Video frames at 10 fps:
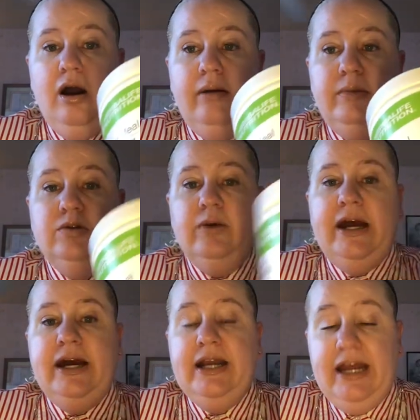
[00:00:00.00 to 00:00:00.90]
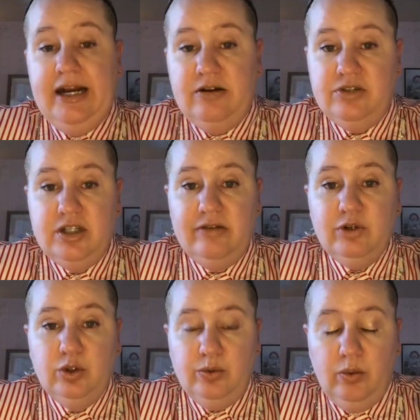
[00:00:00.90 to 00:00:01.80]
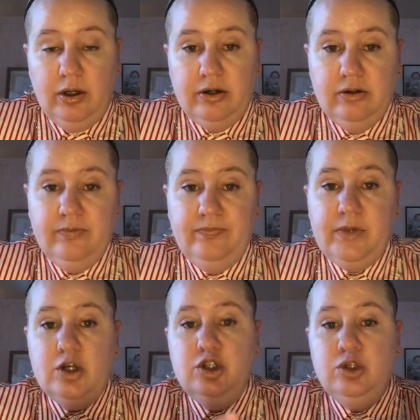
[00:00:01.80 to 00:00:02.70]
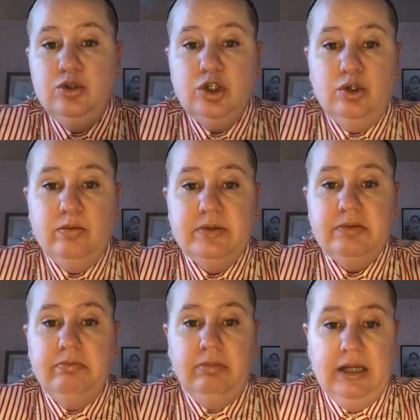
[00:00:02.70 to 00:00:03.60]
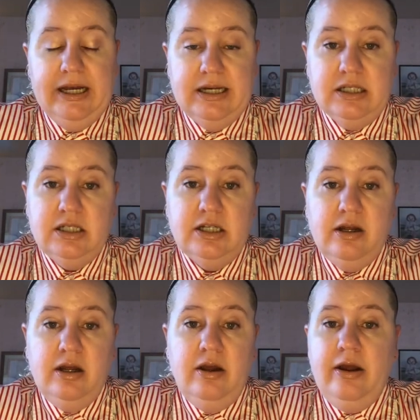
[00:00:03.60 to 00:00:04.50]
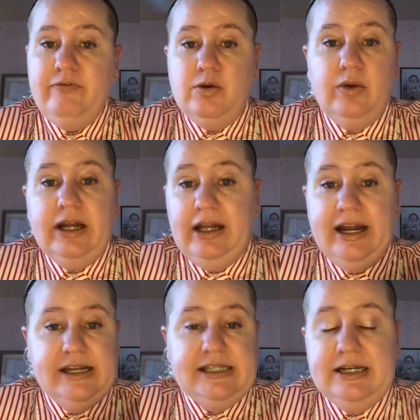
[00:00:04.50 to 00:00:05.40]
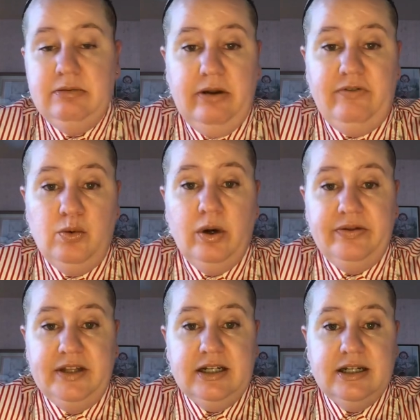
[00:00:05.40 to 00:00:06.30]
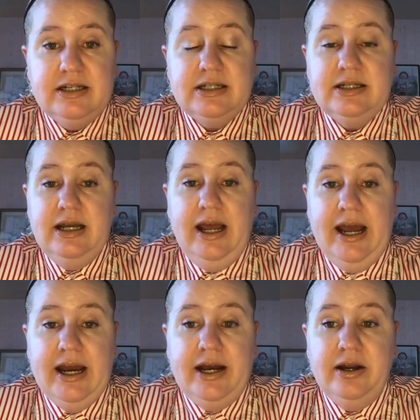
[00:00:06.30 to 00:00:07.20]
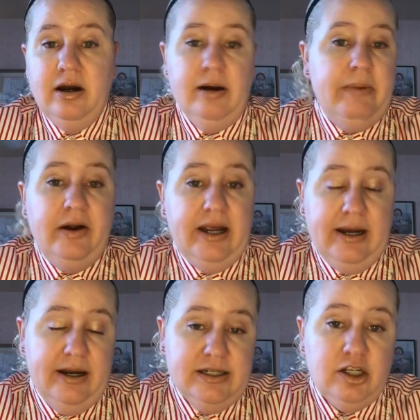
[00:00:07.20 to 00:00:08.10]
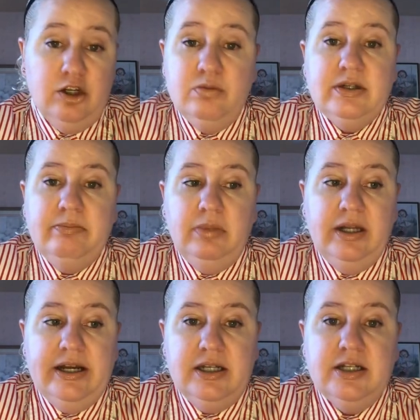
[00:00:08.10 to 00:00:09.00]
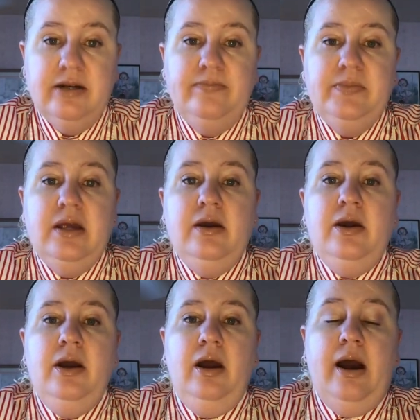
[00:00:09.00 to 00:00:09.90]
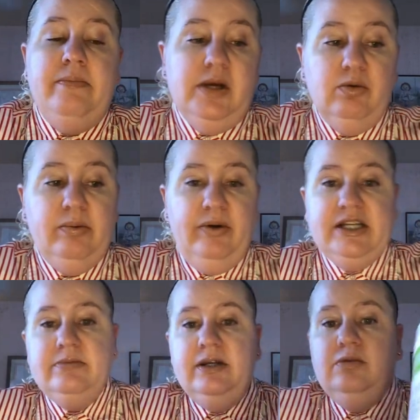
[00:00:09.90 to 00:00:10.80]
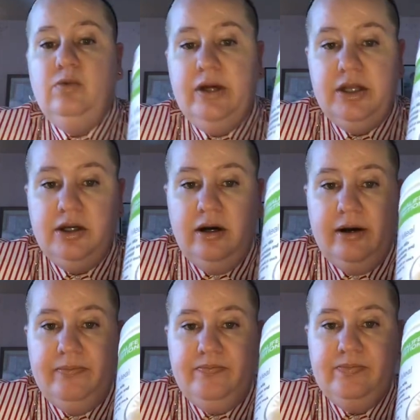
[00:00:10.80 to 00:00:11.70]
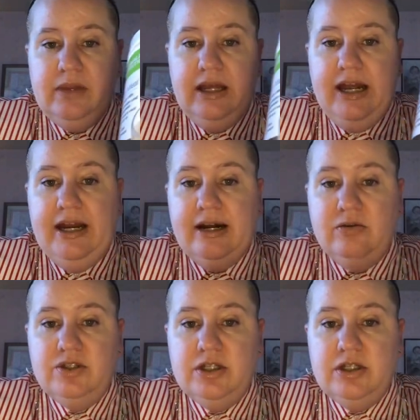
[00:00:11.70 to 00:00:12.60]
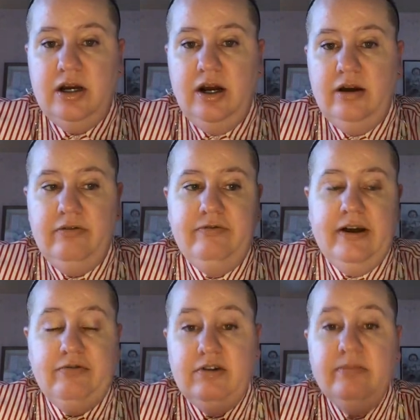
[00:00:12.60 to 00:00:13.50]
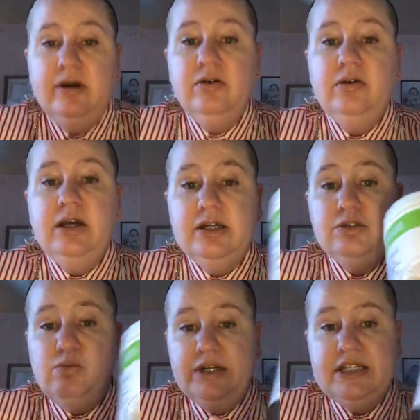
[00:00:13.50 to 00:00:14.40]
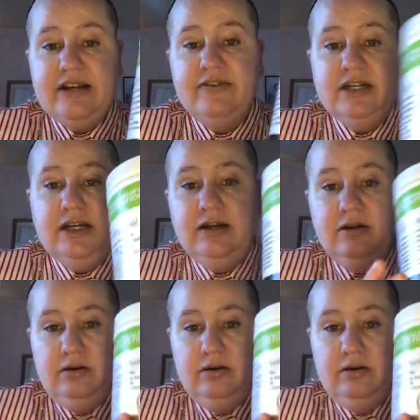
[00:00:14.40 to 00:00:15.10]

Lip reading: you add 8 ounces of cold water, 2 scoops, blend. If you want it, like I said, if you want thickness, add about 8 ice cubes and blend. A meal replacement with 8 ounces of fat-free milk is $170